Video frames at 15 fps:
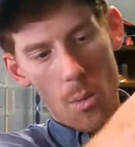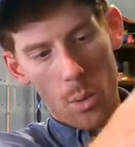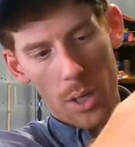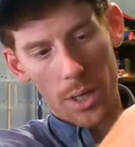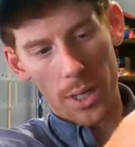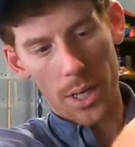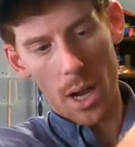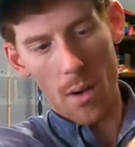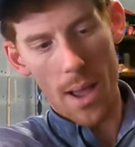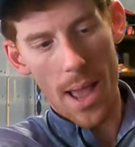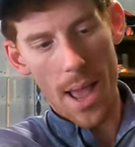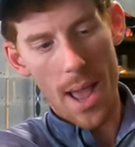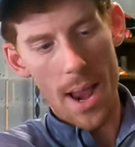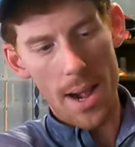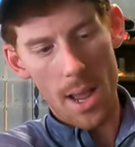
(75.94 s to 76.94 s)
and we're gonna go
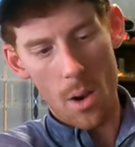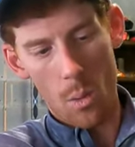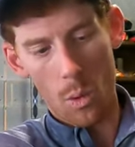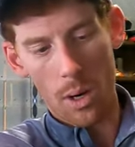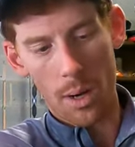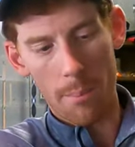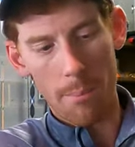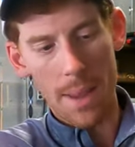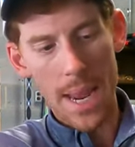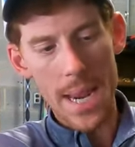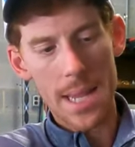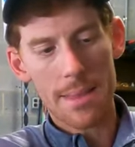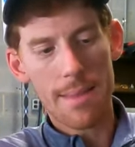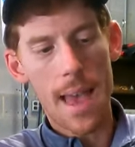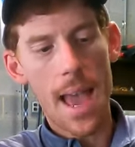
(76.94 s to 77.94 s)
ahead and we're gonna
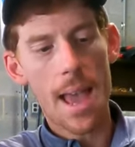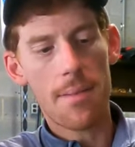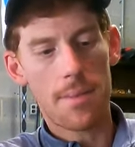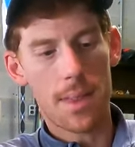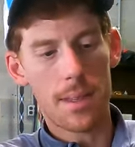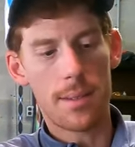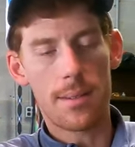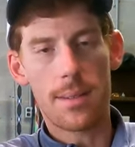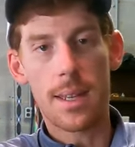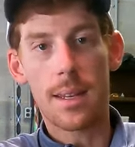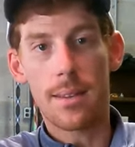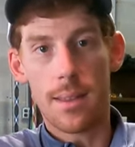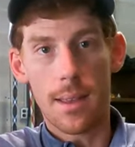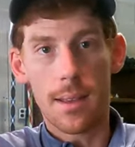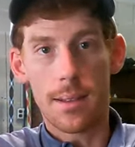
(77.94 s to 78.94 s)
make that
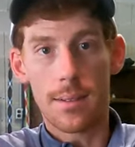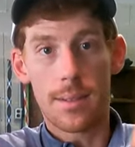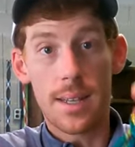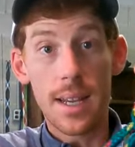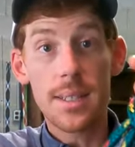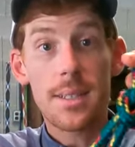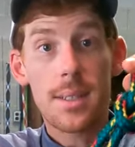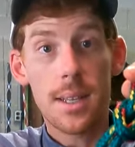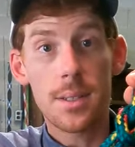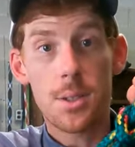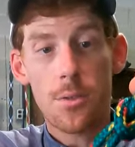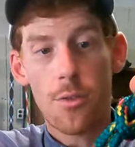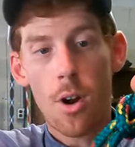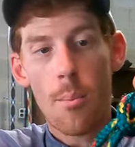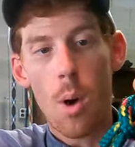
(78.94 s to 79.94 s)
the distance
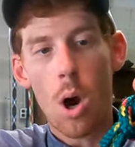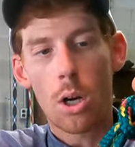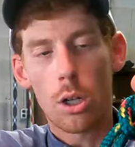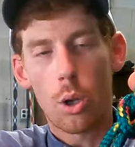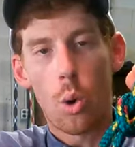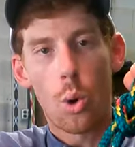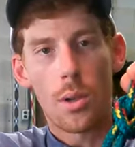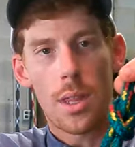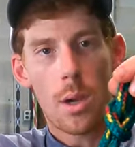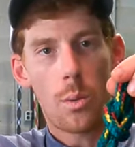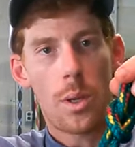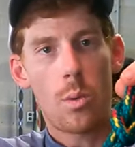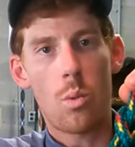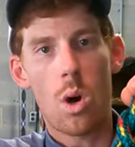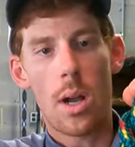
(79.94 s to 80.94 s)
from our lure that
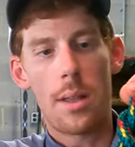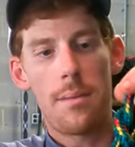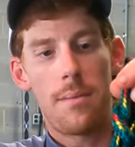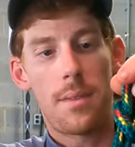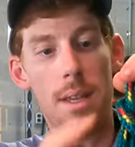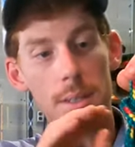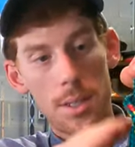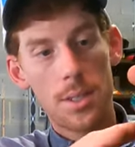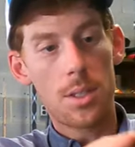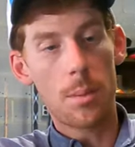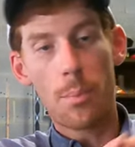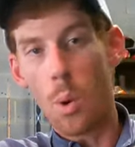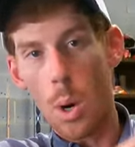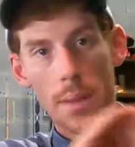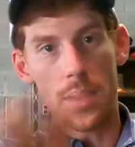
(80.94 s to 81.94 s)
we want. This is the
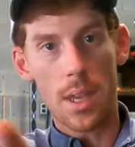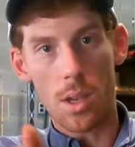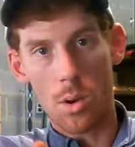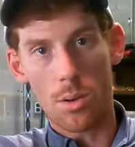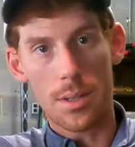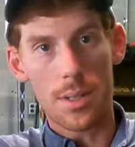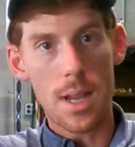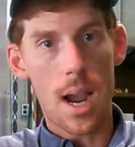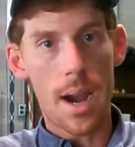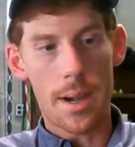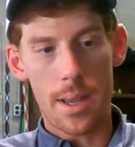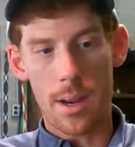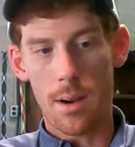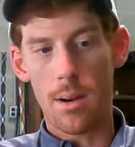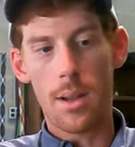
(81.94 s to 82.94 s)
point that you decide
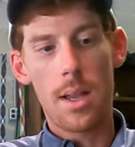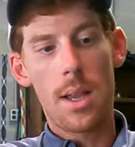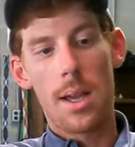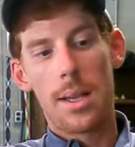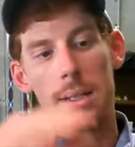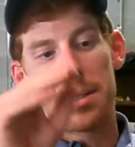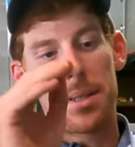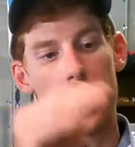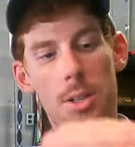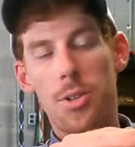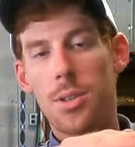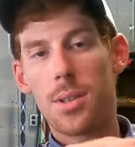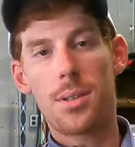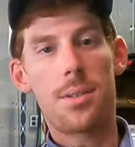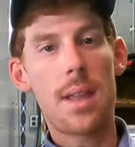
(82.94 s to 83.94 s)
here.
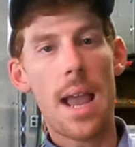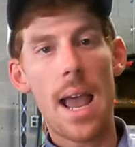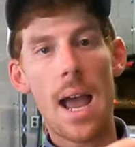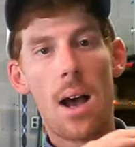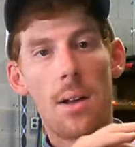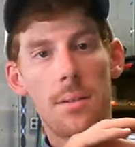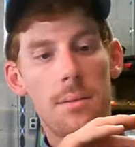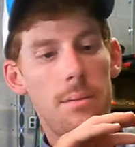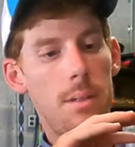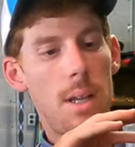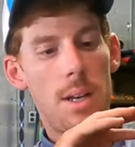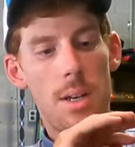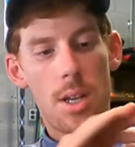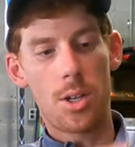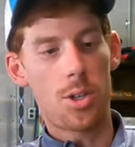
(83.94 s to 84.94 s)
Cinch this down
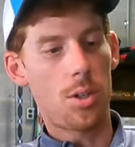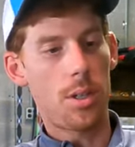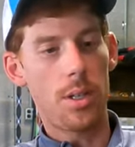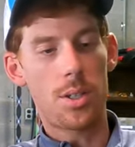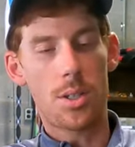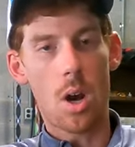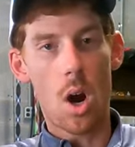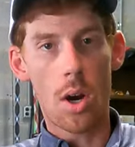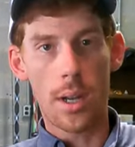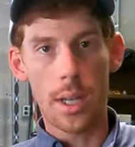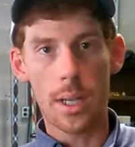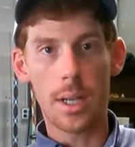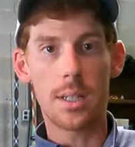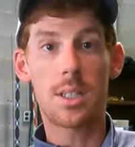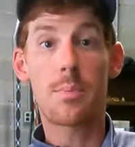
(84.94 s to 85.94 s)
initially
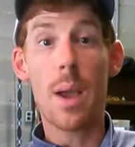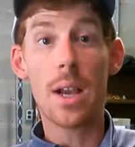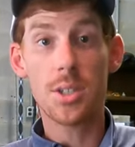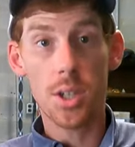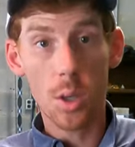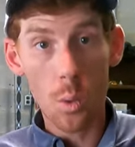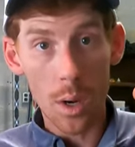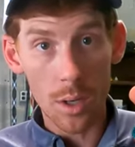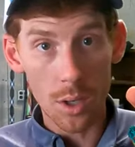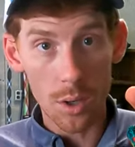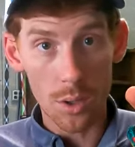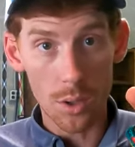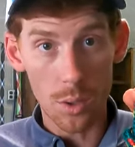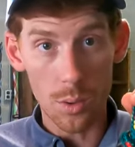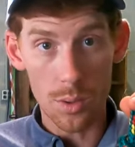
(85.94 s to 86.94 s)
starting, especially when
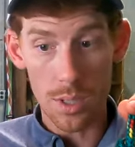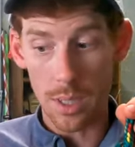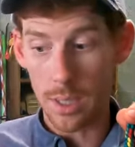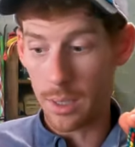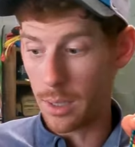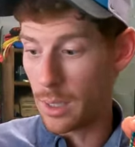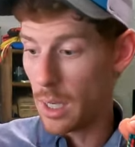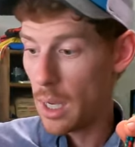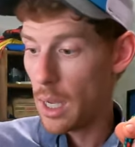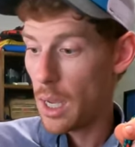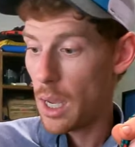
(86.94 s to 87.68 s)
you're using